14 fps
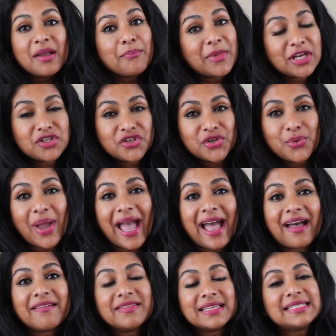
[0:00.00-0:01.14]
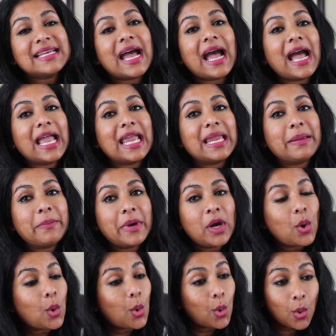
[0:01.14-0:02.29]
Make sure you have the time
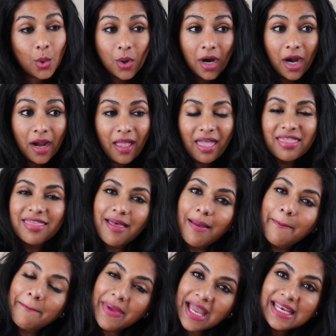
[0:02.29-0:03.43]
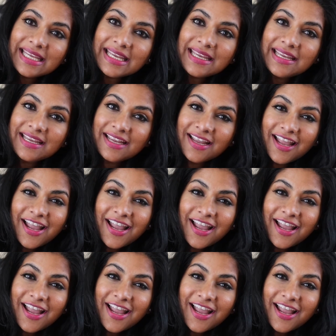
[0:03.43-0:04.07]
or the money